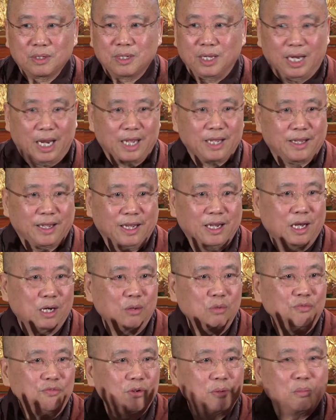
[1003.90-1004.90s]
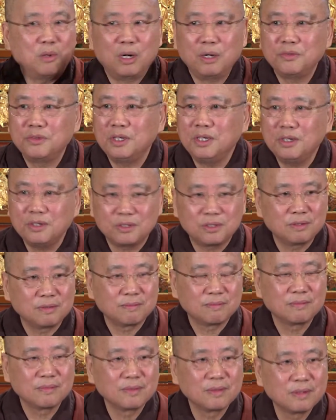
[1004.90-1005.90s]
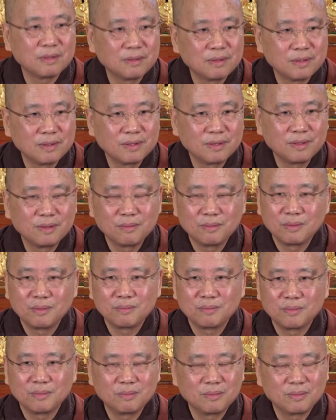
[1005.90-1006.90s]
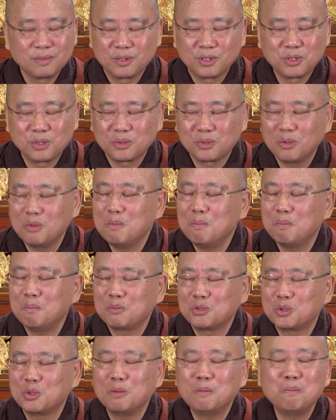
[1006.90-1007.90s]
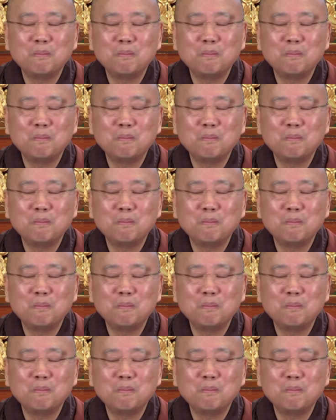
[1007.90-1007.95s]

can I get out from all these? So